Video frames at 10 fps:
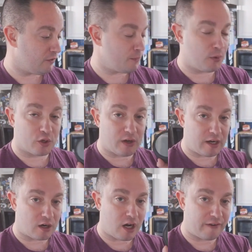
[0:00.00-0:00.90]
If you put
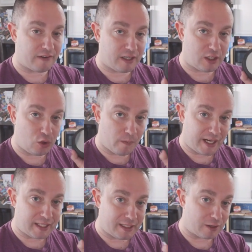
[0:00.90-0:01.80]
ground coffee in it, you
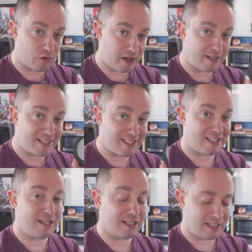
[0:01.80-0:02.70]
might get grind
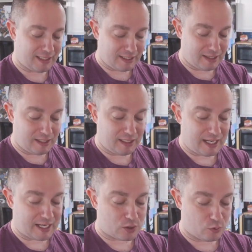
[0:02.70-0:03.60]
stuck in
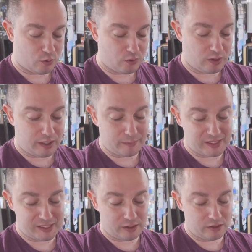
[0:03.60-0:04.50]
the actual
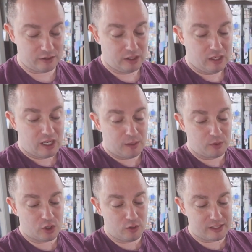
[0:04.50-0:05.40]
sealer. I'm
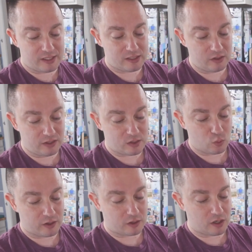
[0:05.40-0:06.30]
gonna go ahead and seal this
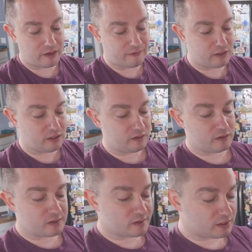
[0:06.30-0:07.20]
with the coffee in it
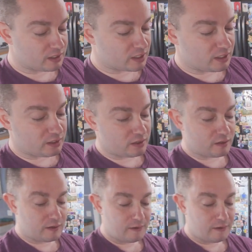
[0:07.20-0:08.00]
and just see kind of.